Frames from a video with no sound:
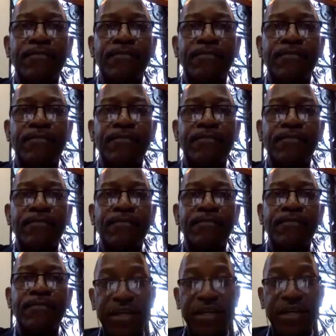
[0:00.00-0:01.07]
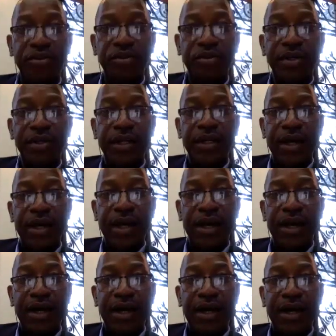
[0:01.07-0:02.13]
Shogo. I could hear you,
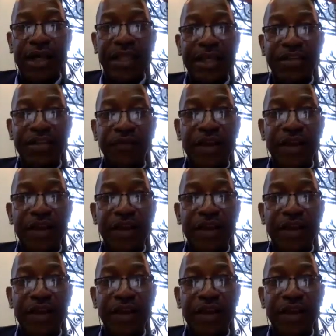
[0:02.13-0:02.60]
dear. I could hear you.